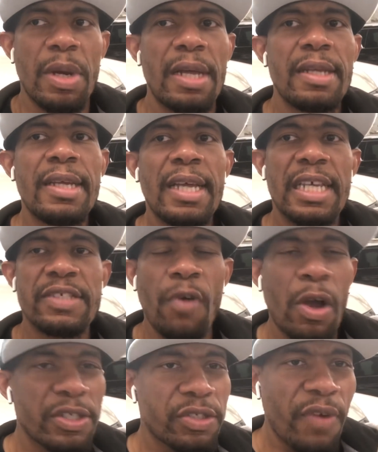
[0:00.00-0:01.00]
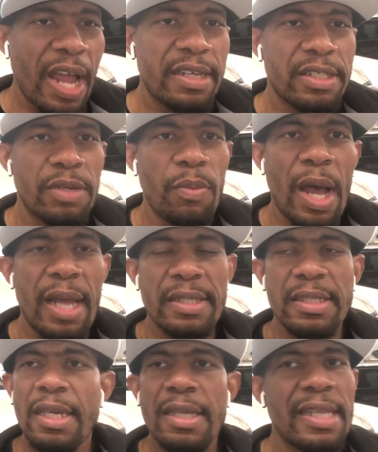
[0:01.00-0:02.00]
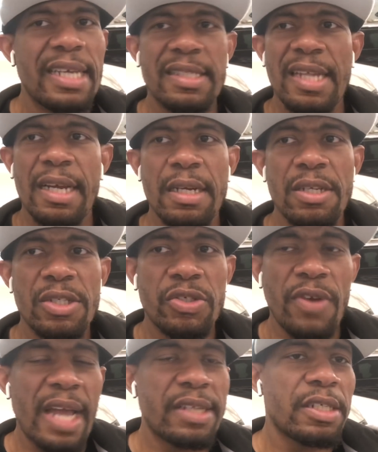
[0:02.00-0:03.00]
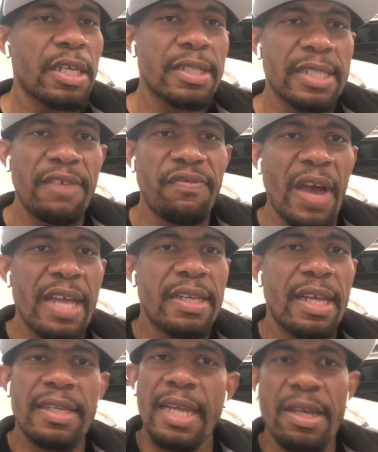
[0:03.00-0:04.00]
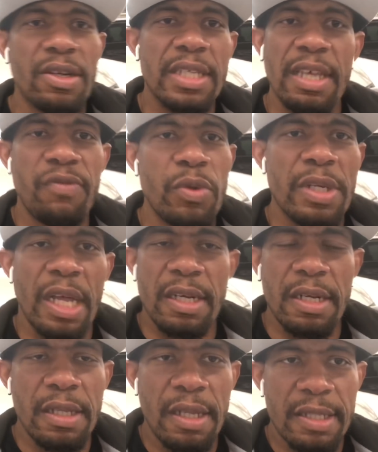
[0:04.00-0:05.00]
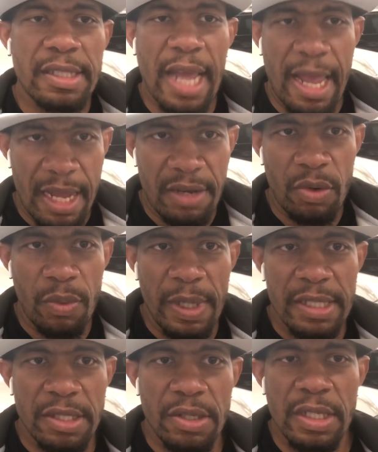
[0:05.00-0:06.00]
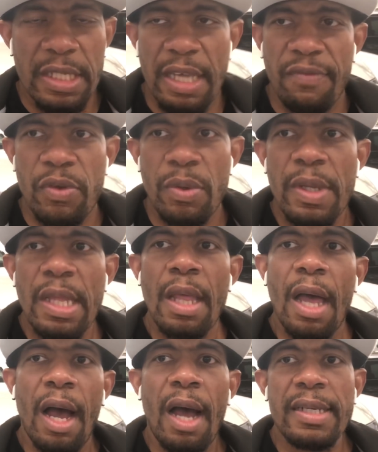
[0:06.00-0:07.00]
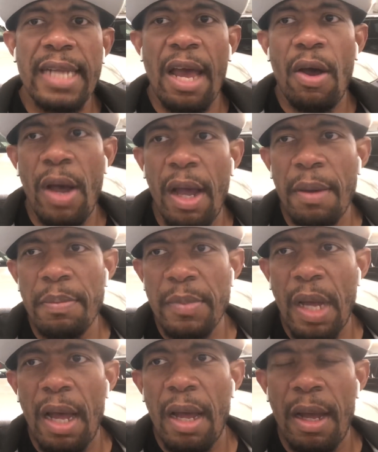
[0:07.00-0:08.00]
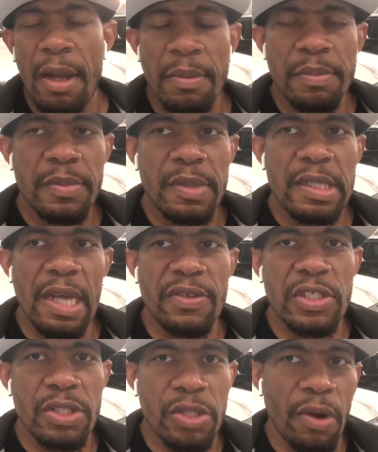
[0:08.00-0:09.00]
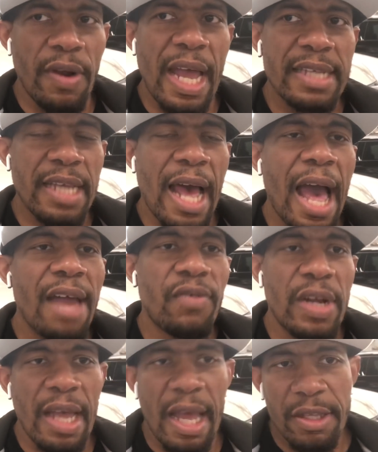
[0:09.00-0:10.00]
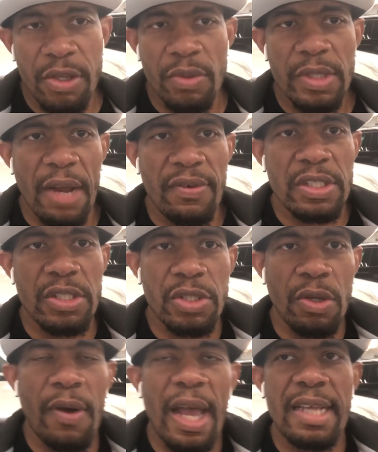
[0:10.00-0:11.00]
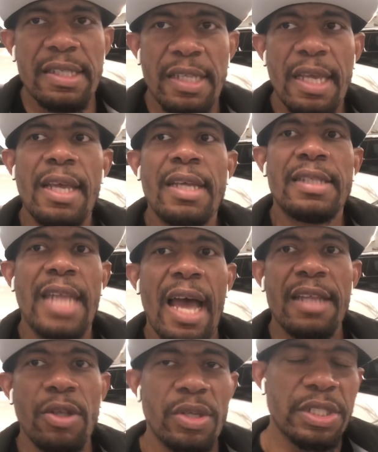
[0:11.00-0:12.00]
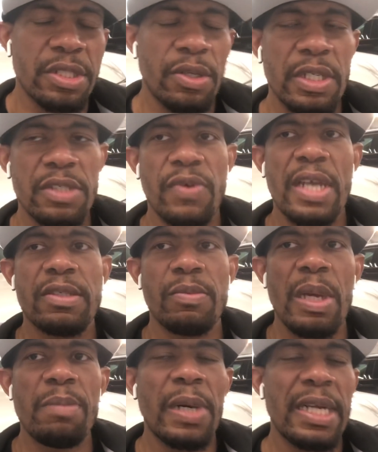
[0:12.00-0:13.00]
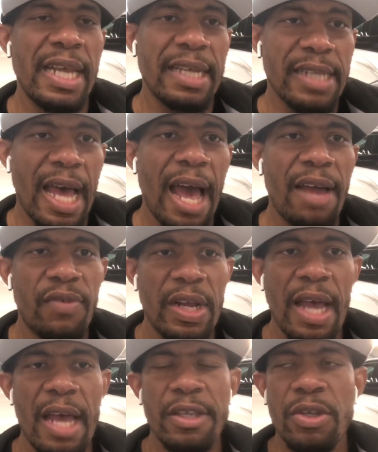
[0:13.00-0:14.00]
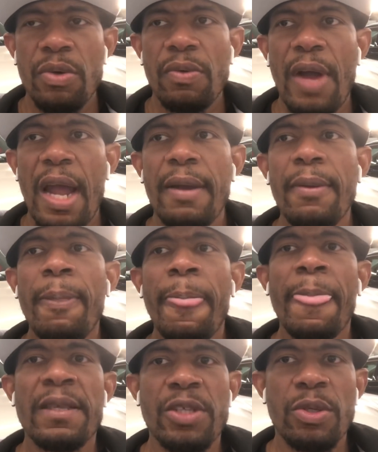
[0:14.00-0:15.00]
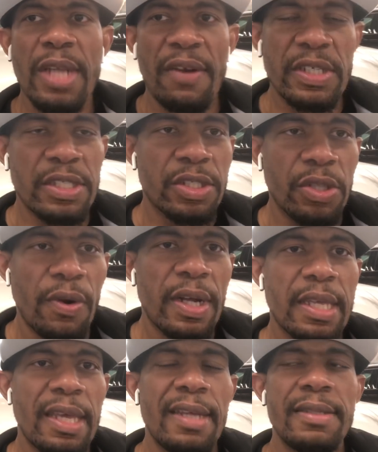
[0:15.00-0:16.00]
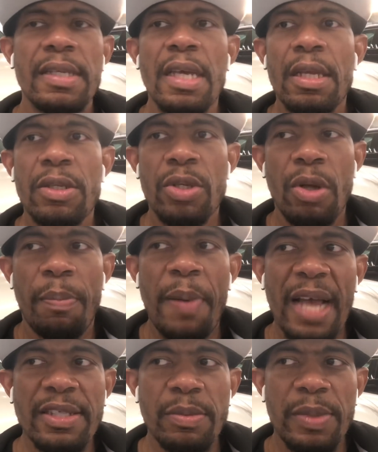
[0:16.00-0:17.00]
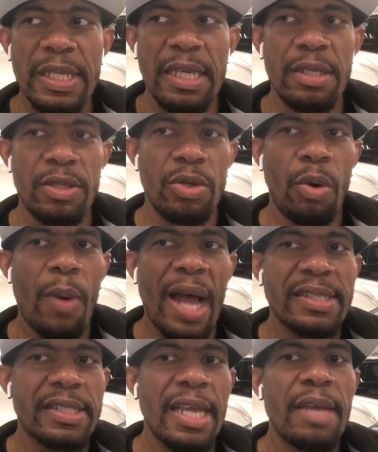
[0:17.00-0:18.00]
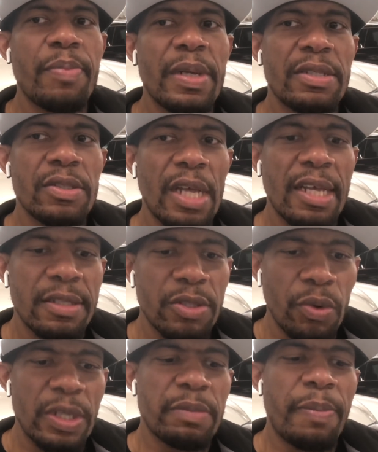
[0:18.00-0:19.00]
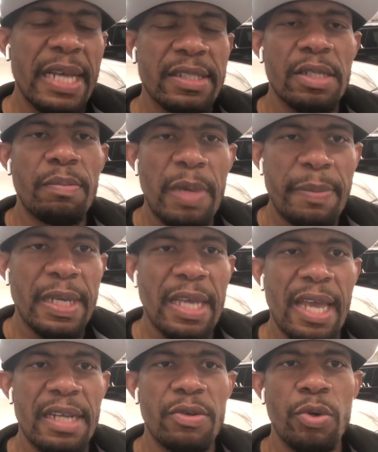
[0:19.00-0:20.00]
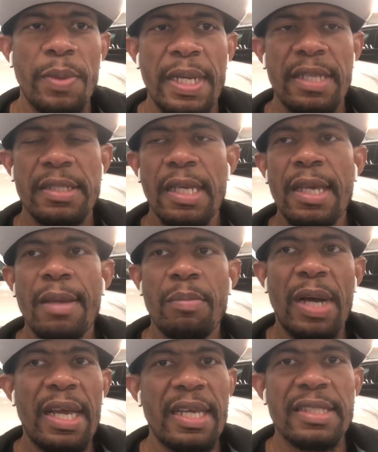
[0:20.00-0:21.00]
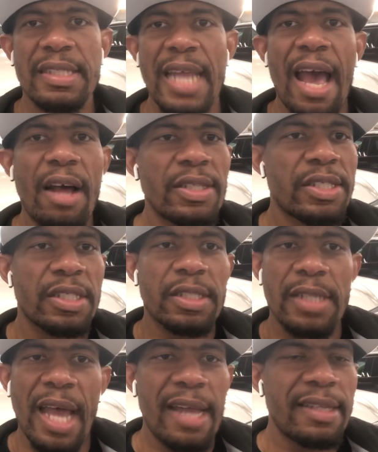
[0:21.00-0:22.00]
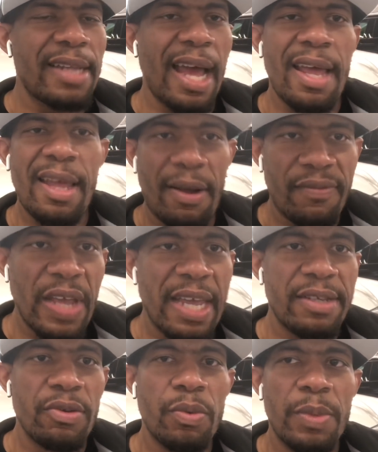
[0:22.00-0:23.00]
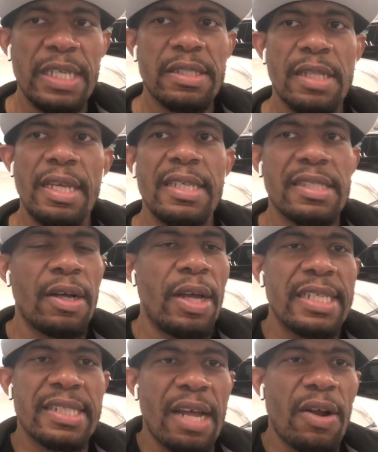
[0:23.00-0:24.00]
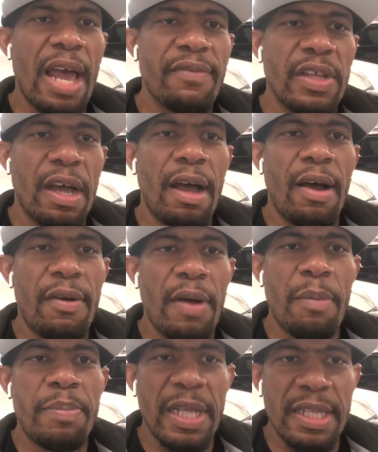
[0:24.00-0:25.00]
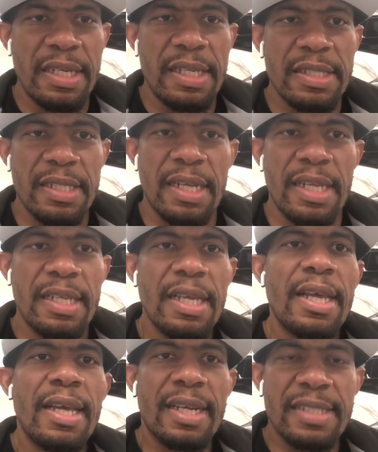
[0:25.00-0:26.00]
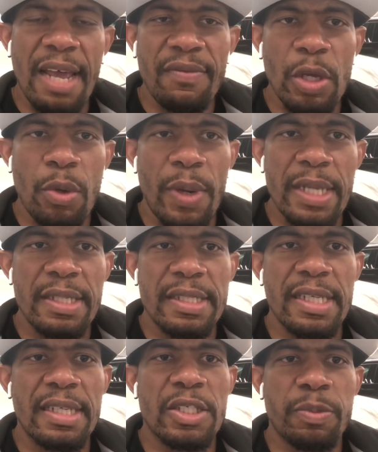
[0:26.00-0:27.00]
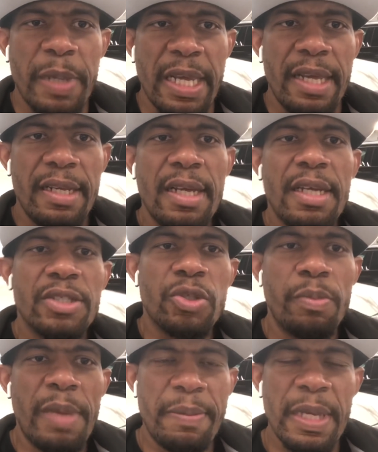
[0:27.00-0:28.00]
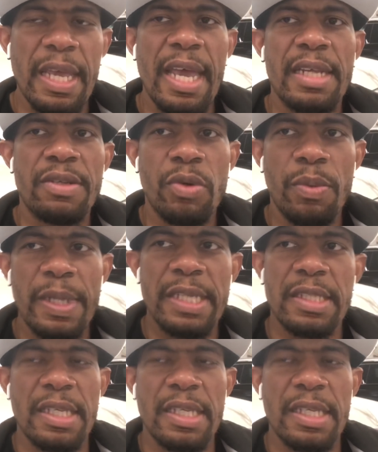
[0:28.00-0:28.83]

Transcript: But as far as strategy-wise, that's not a good strategy because they fight and they're going to give you none of the looks that Andrew Ruiz is going to give you. Dereck Chisora has a high ring IQ. Dereck Chisora has 9 losses on his resume, but he has a high ring IQ, right? So Dereck Chisora can, you know, possibly, you know, watch tape and do his best to mimic Andy Ruiz, but his style is just not of Andy Ruiz. He doesn't have the abilities. He doesn't have the quickness and the speed to mimic Andy Ruiz.